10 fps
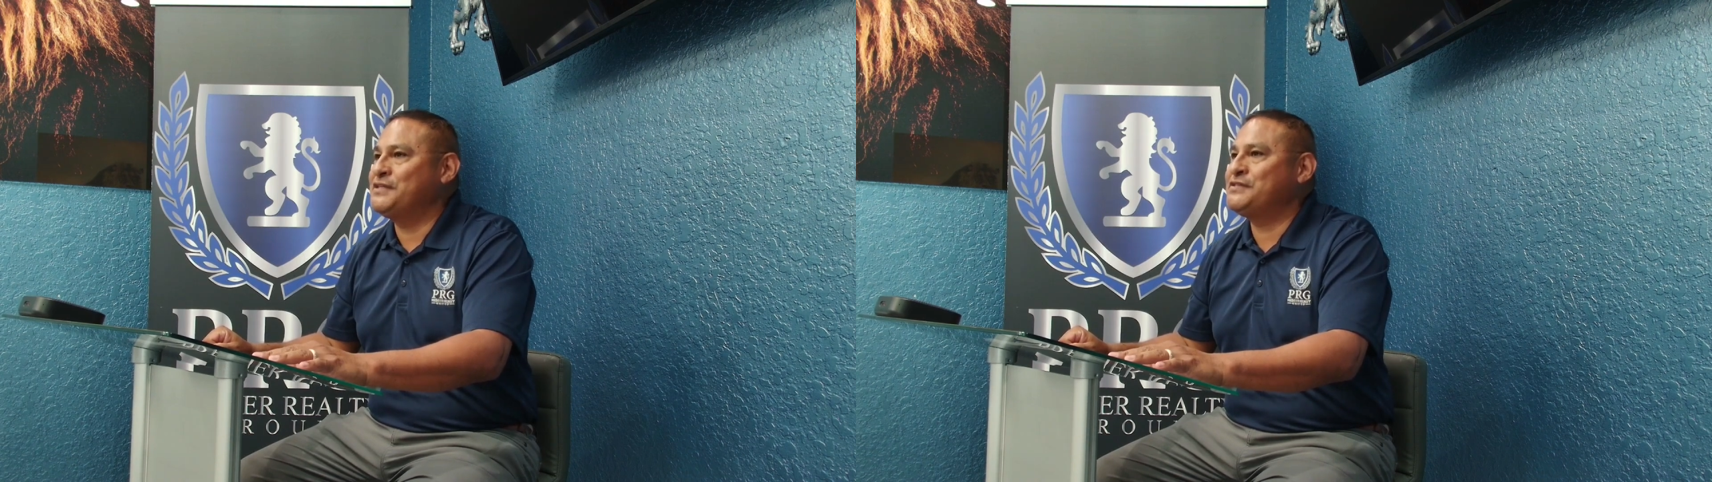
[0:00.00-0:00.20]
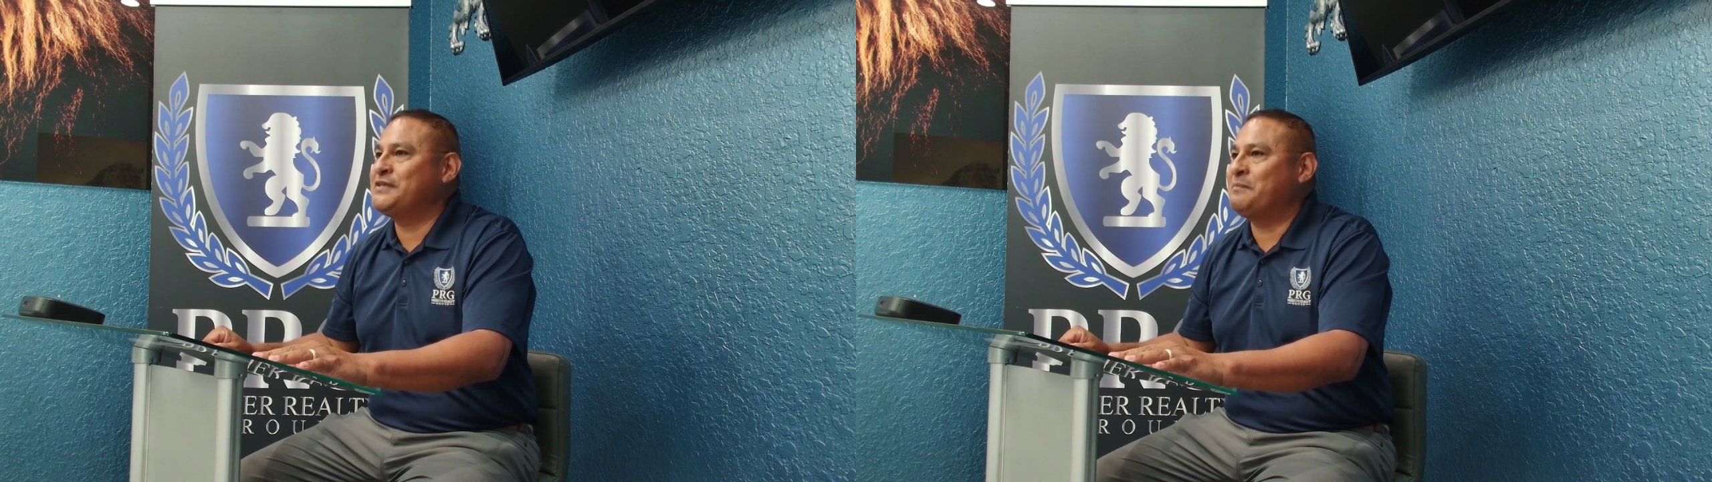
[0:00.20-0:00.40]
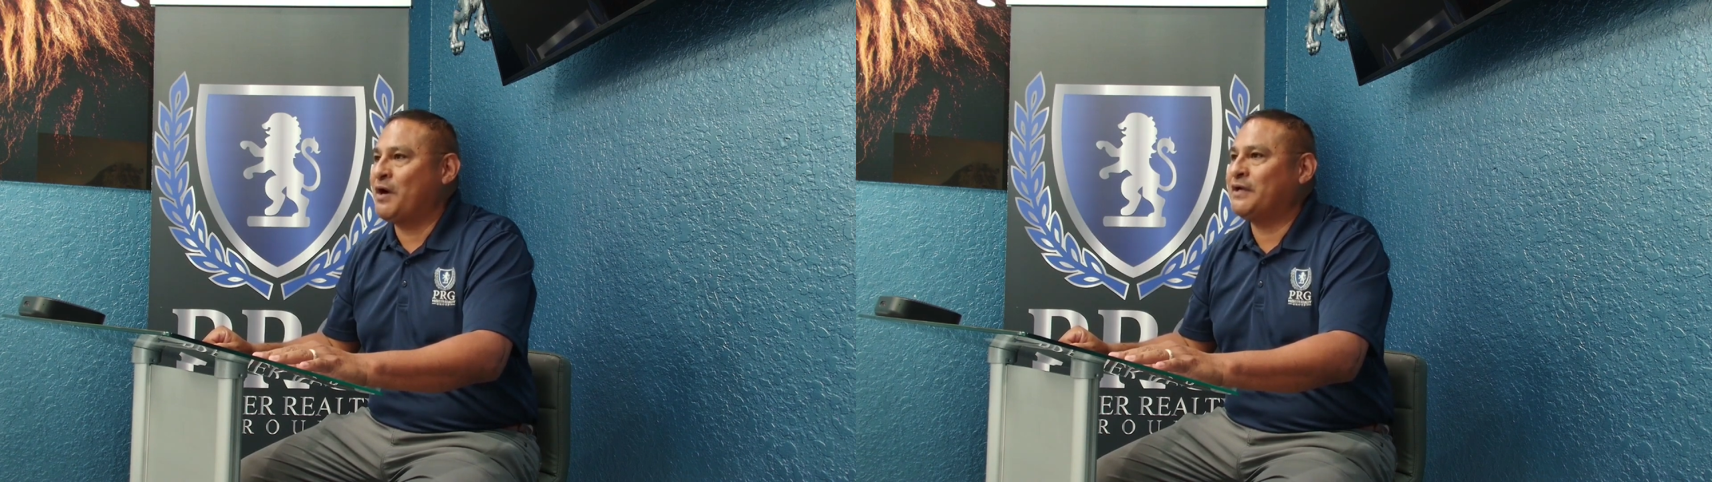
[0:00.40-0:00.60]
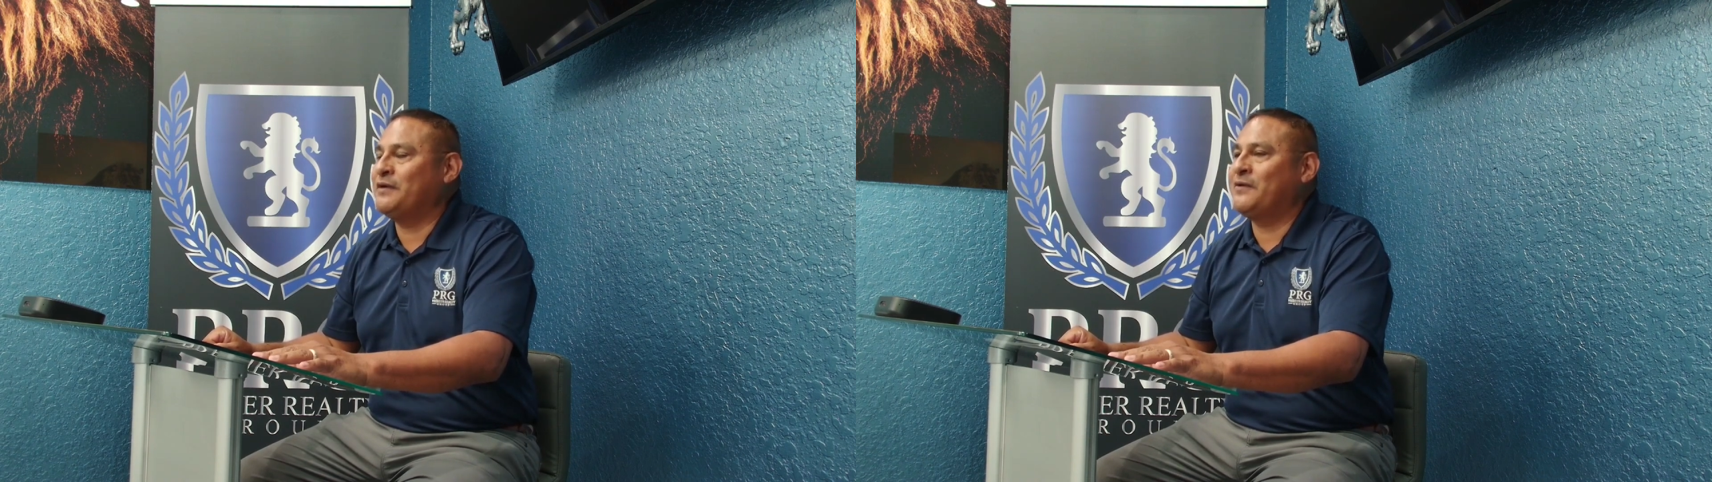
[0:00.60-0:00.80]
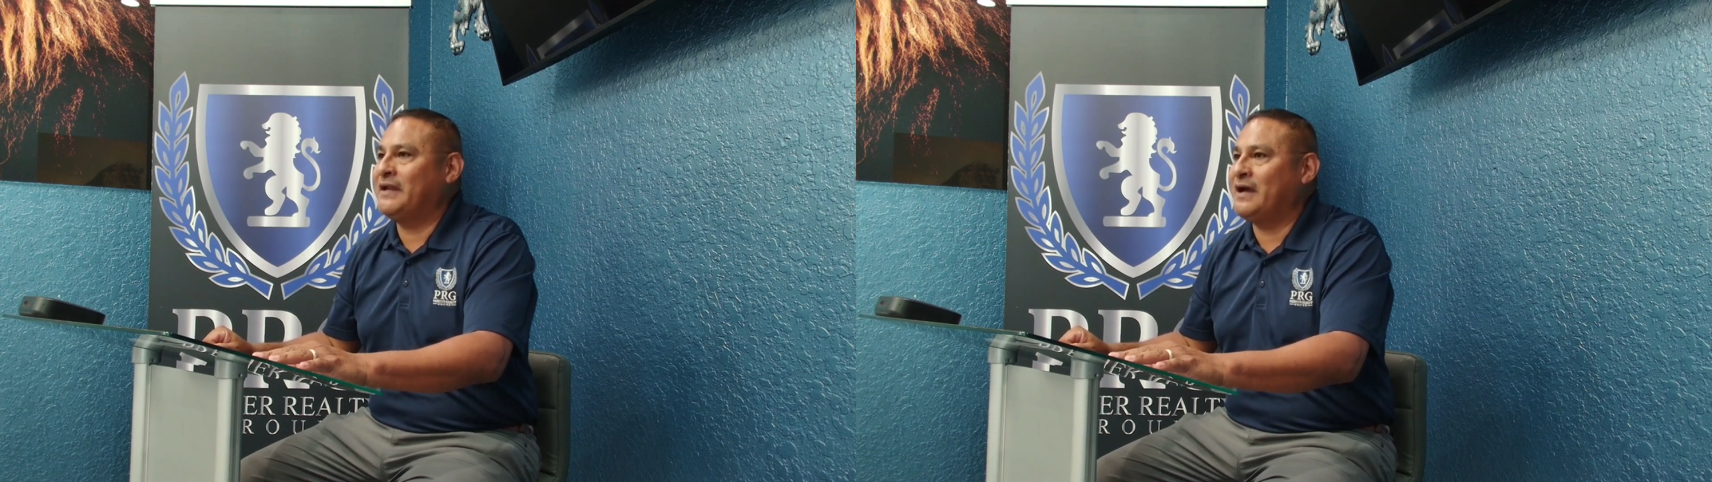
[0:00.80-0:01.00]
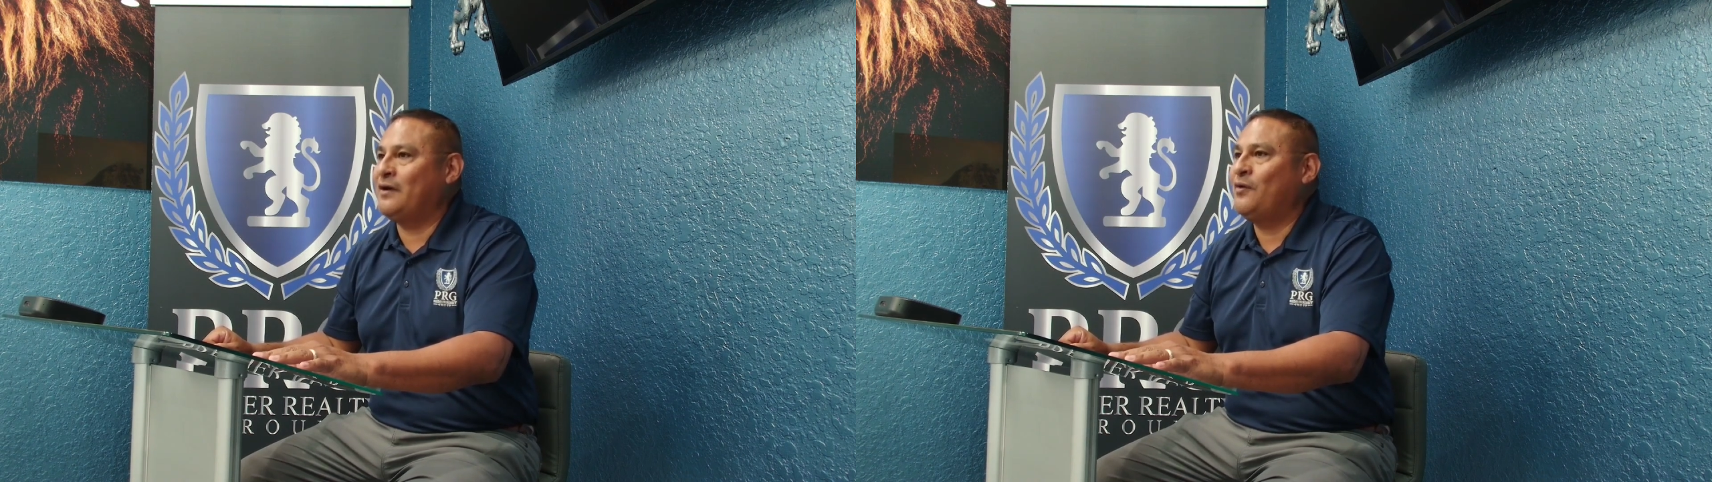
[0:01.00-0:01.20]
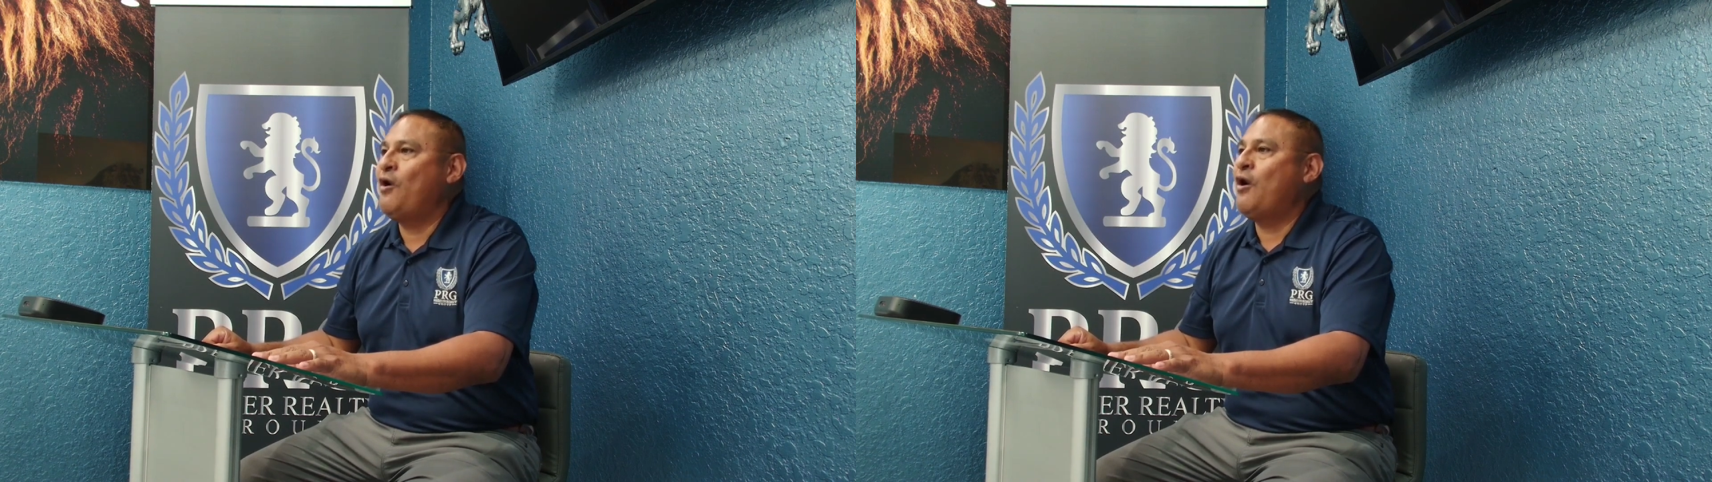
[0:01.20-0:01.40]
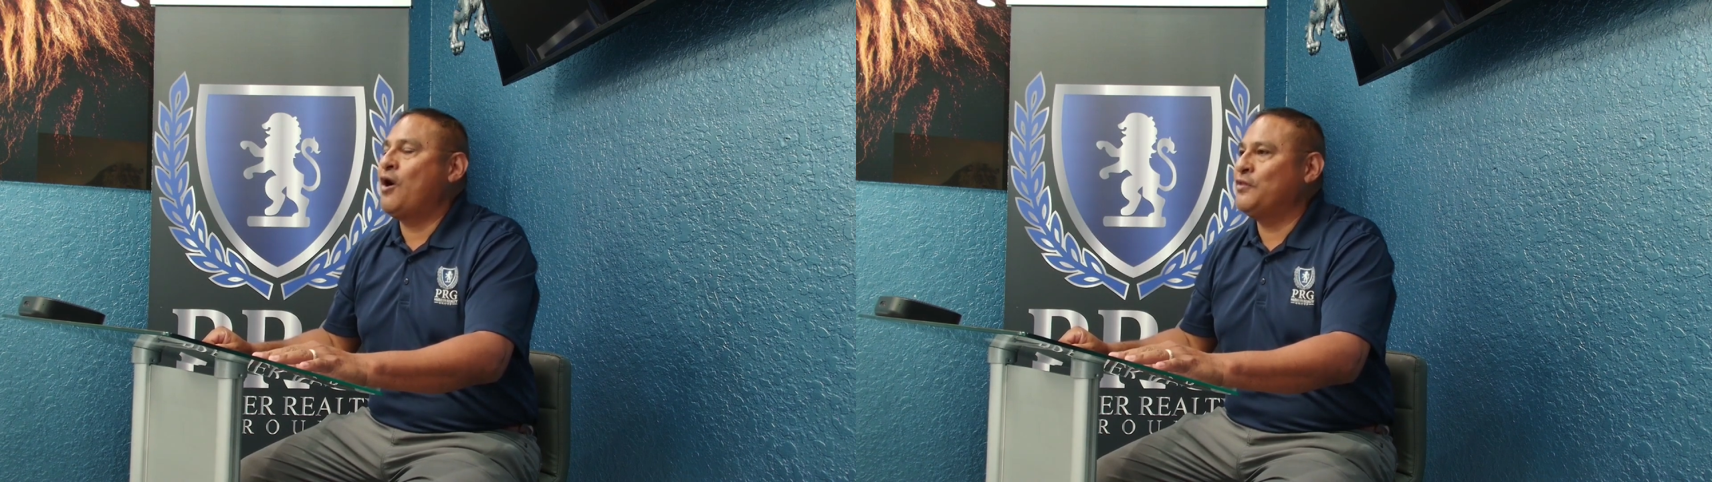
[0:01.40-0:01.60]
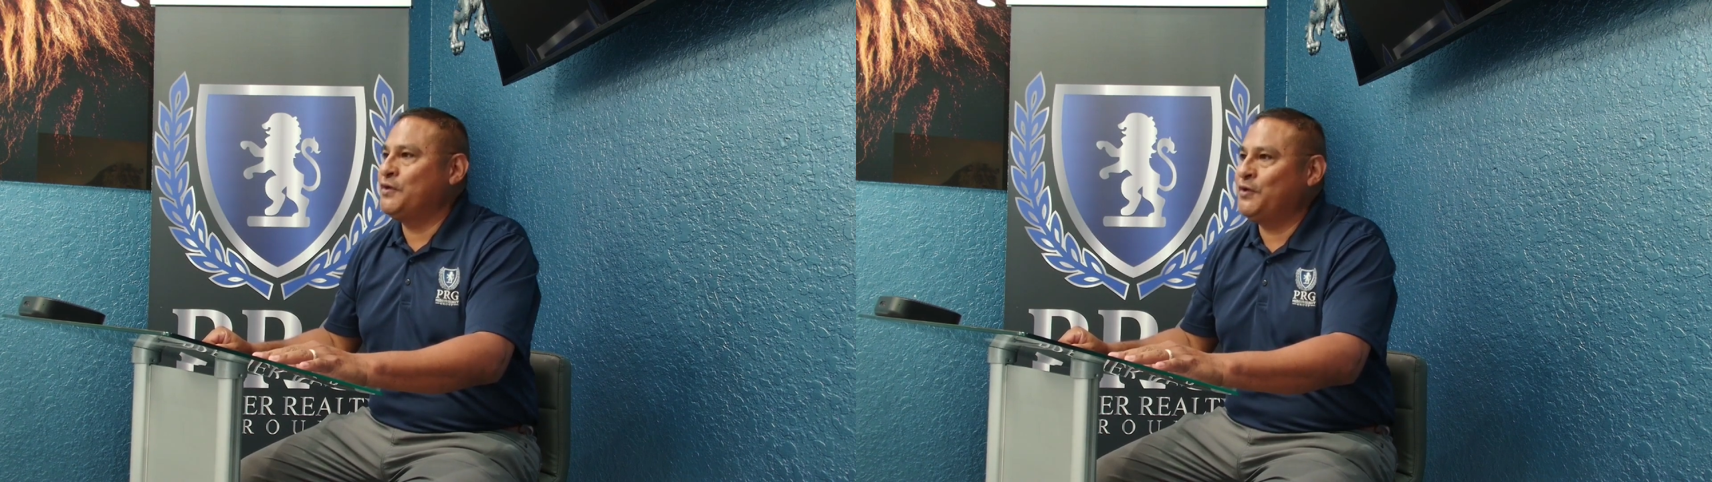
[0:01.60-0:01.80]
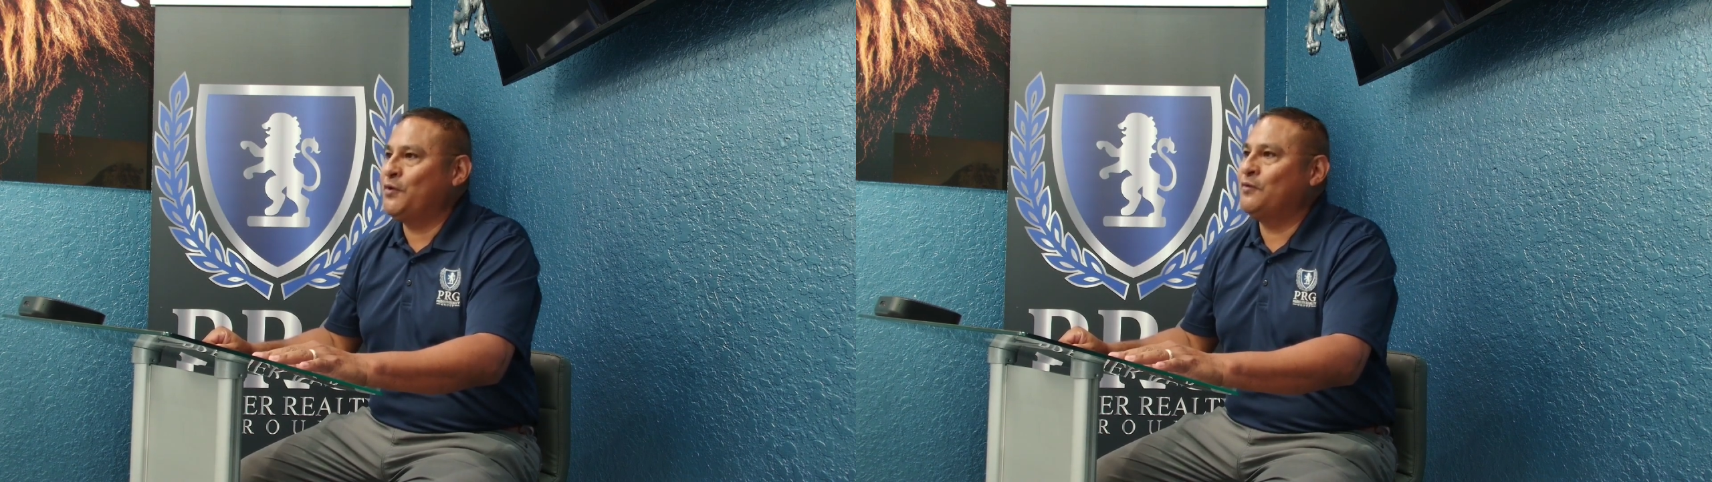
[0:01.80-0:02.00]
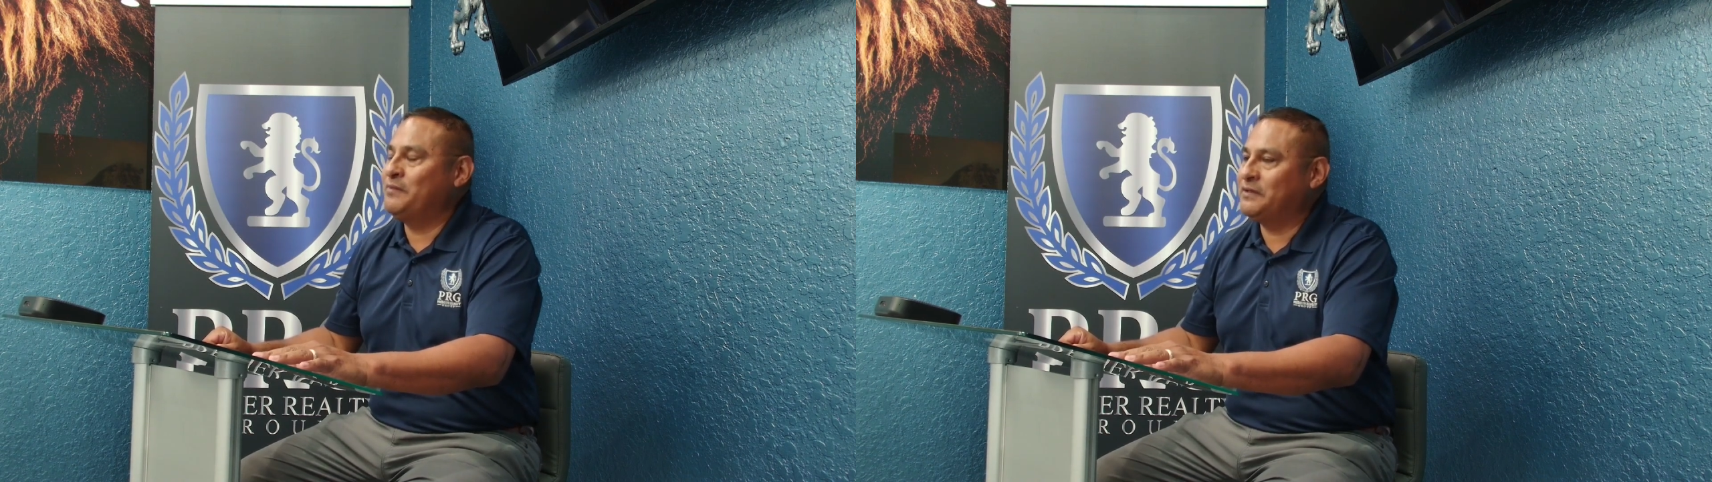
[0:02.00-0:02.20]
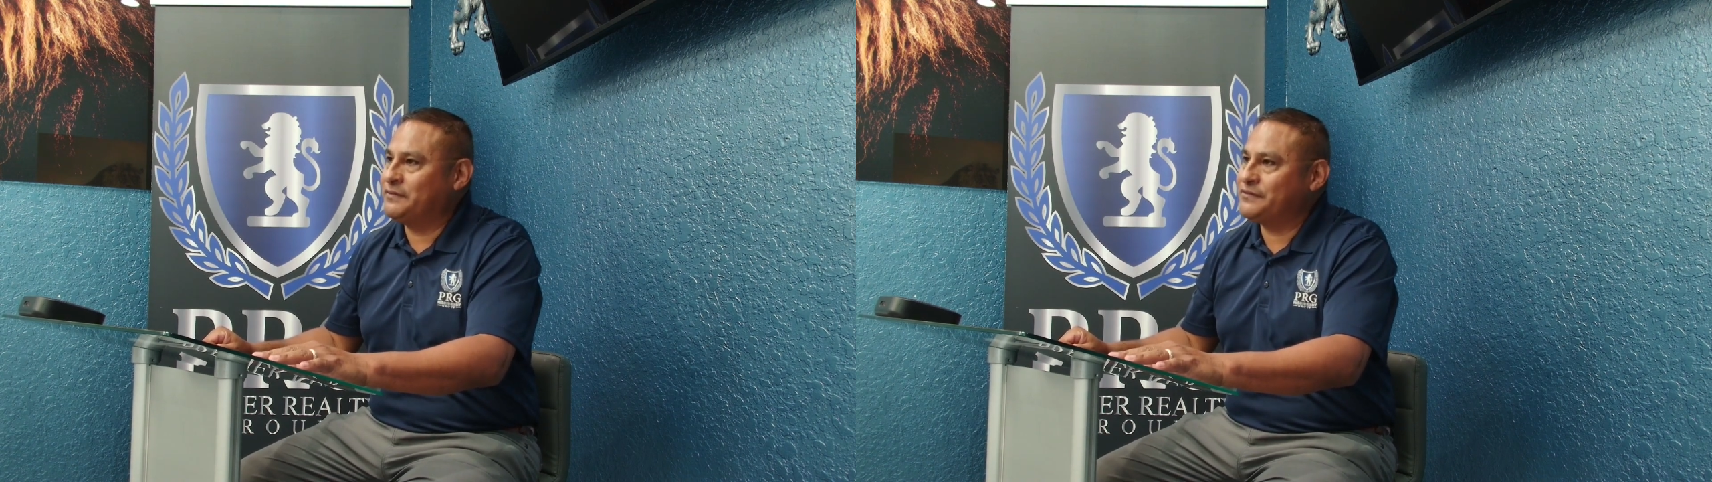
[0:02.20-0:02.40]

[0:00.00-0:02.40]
existing market right now are the new home